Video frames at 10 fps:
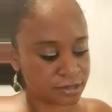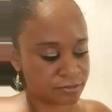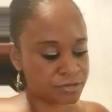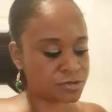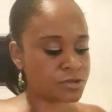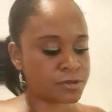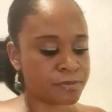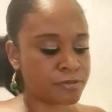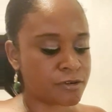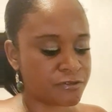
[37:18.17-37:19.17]
We've got the
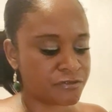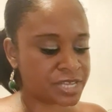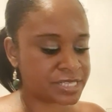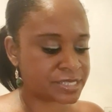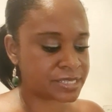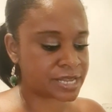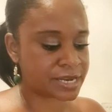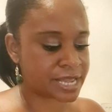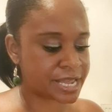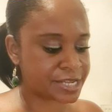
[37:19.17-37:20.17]
prophets
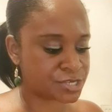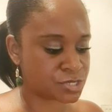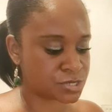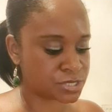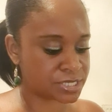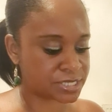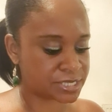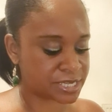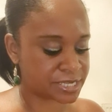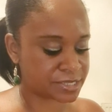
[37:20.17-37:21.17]
and ancient
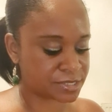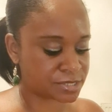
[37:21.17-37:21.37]
seers,